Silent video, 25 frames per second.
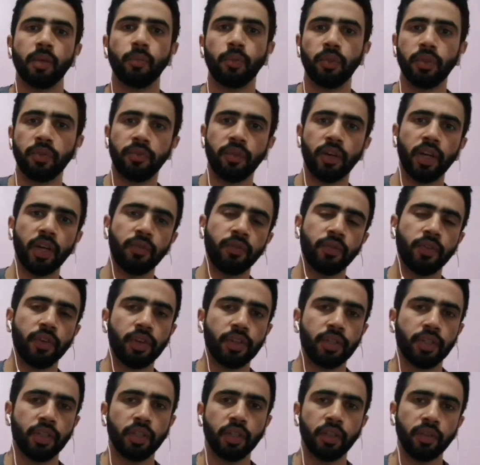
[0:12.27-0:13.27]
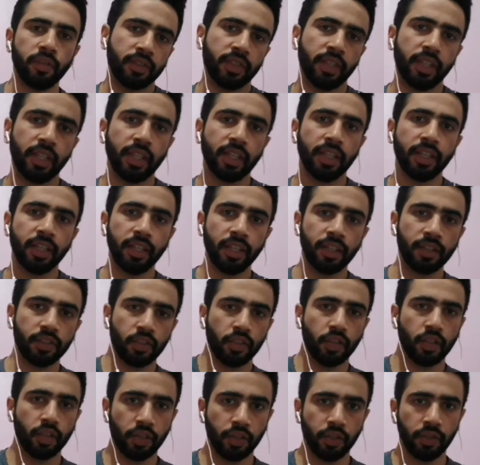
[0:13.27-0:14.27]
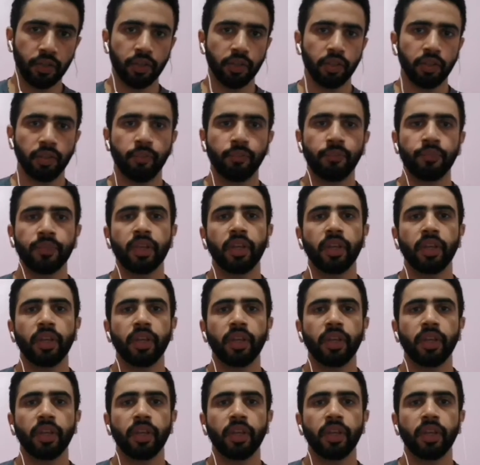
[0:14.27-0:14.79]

modified version of the Linux kernel.